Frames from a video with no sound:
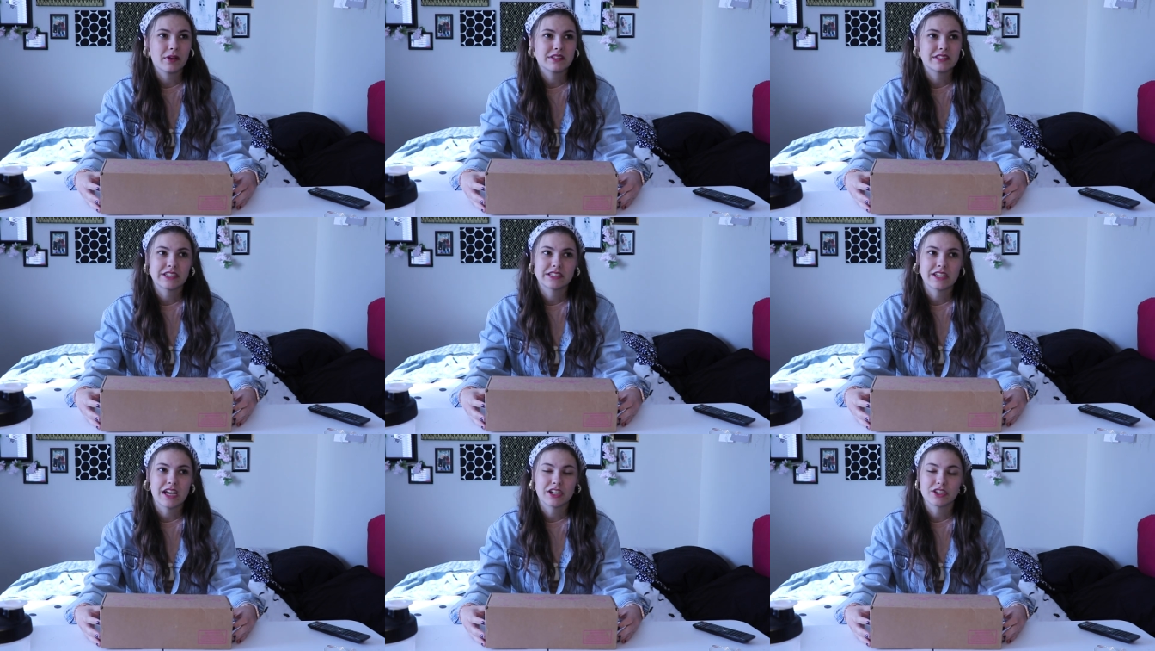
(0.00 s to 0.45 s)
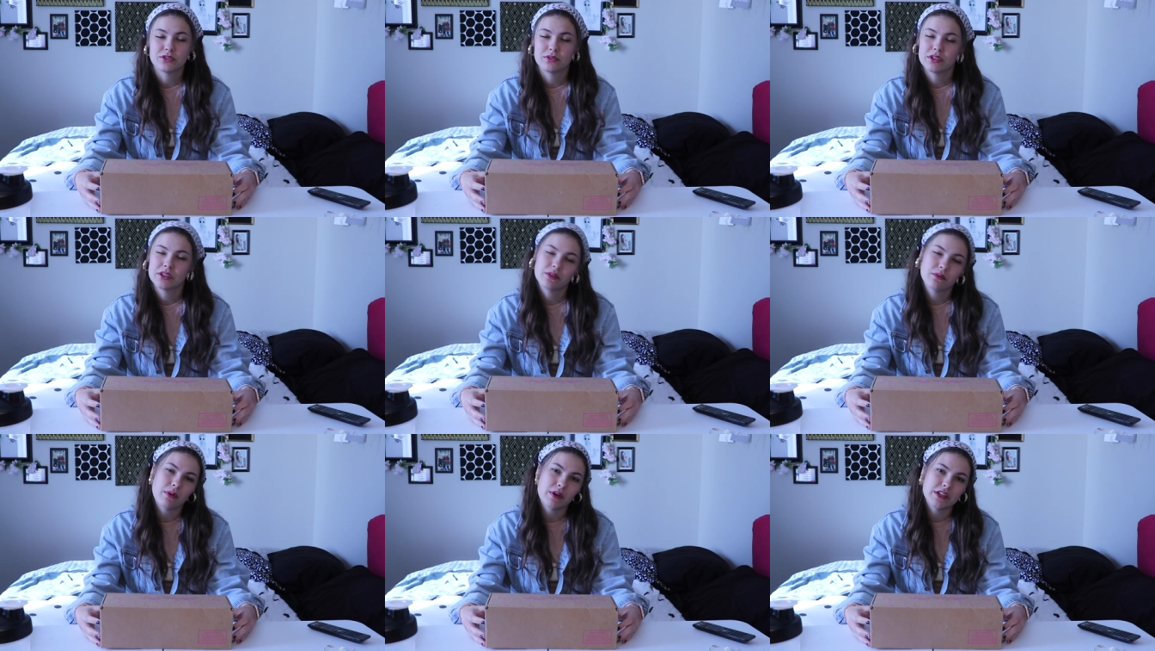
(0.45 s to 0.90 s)
on TikTok
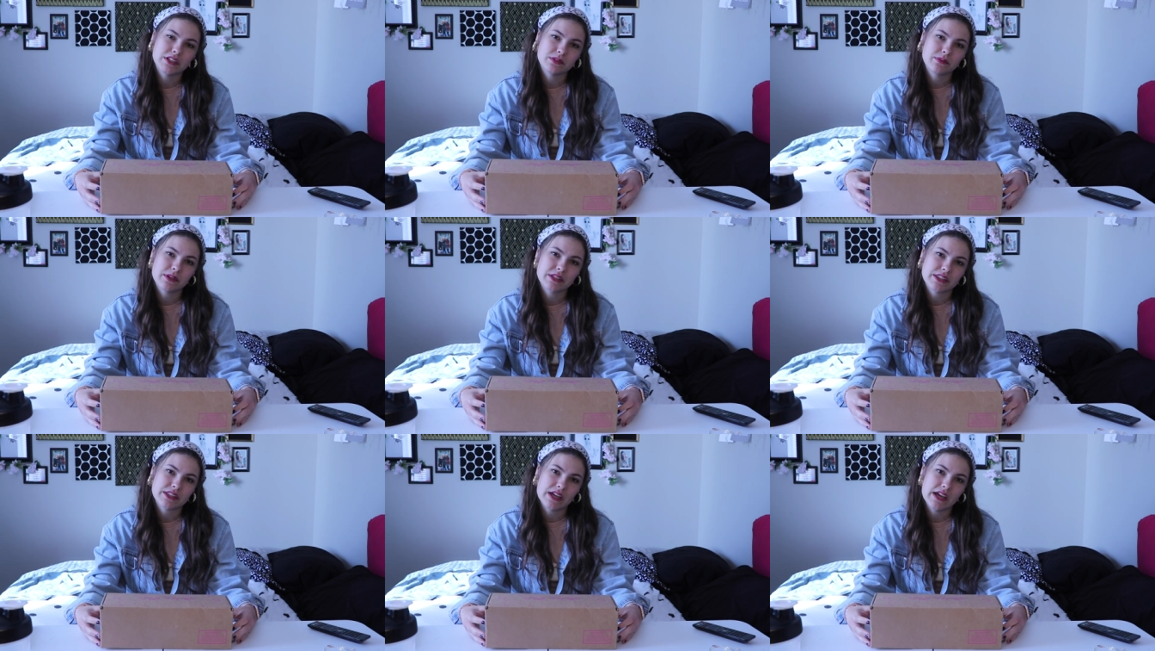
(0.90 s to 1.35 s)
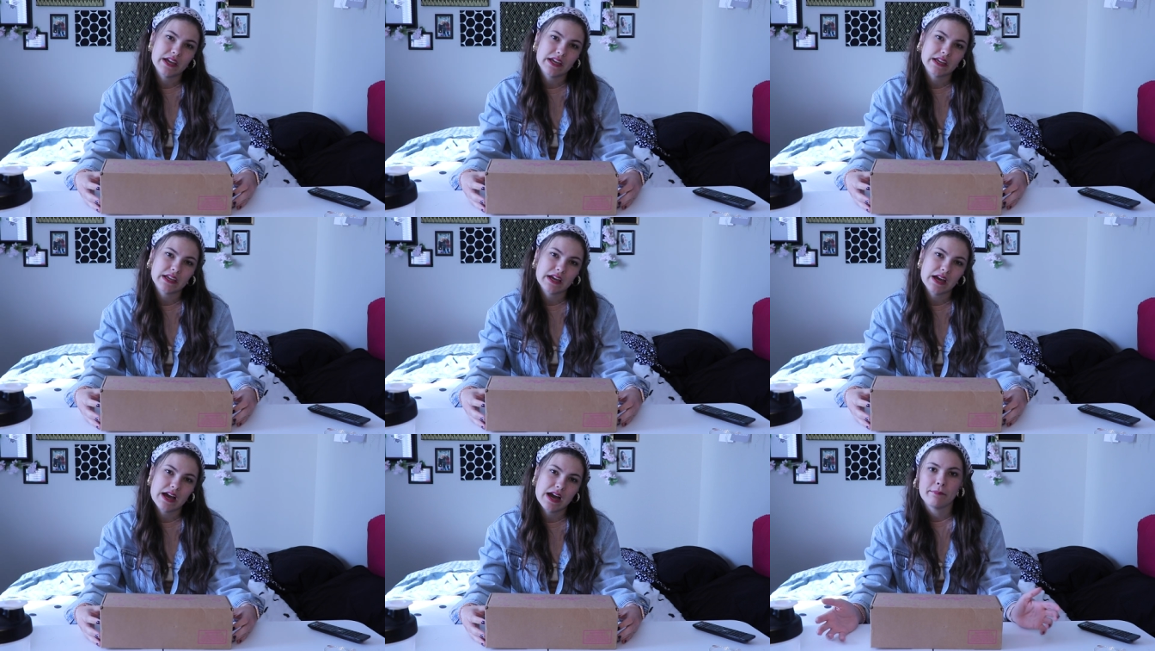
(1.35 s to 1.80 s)
doing the ones with
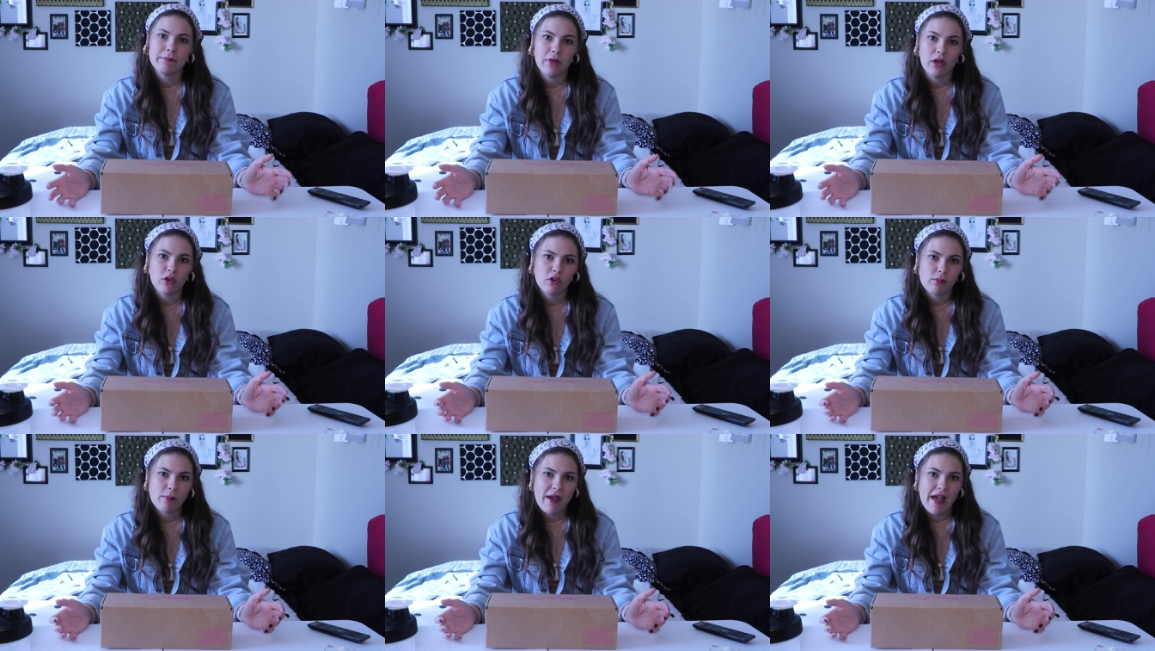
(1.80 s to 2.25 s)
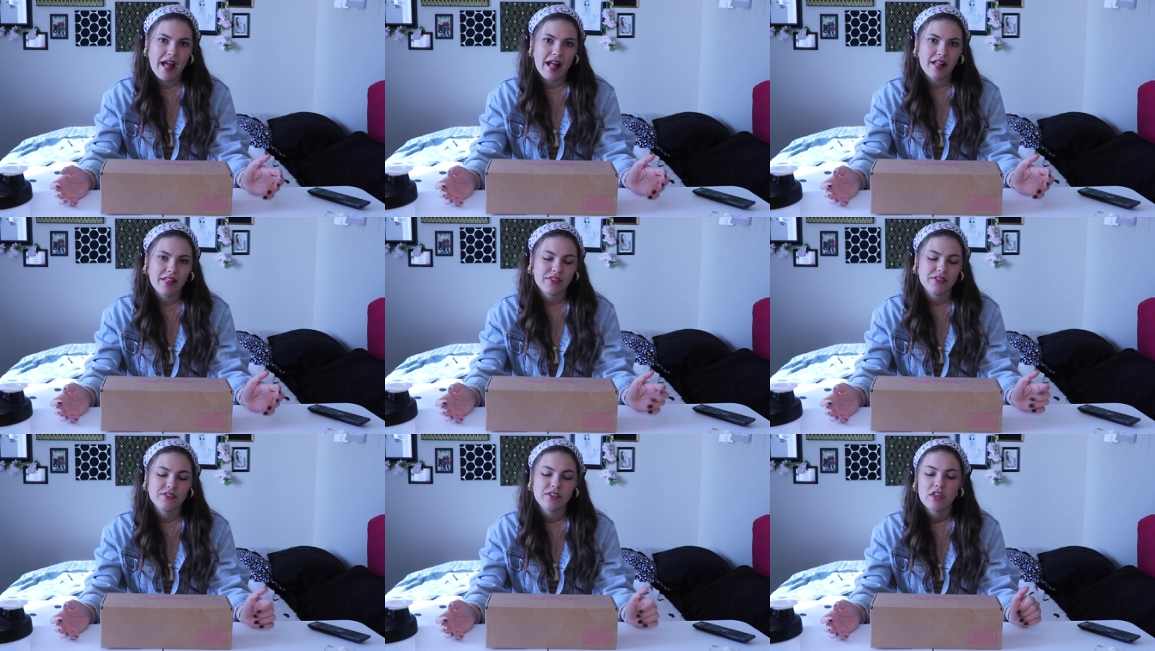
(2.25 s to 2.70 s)
like milk
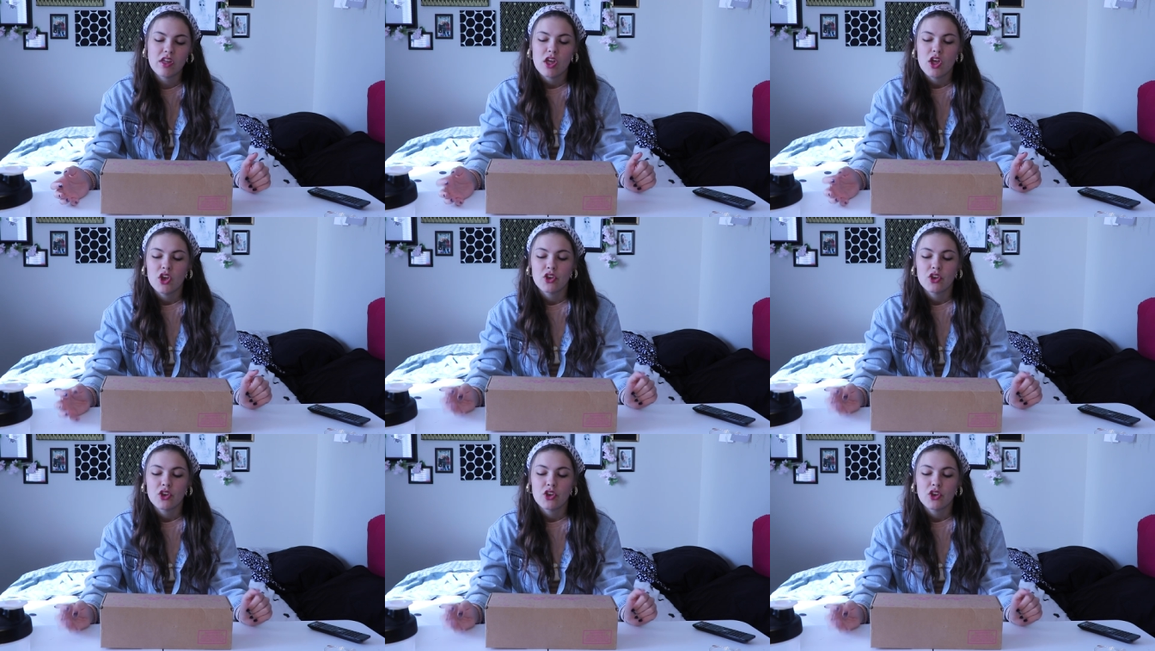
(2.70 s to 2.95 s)
baths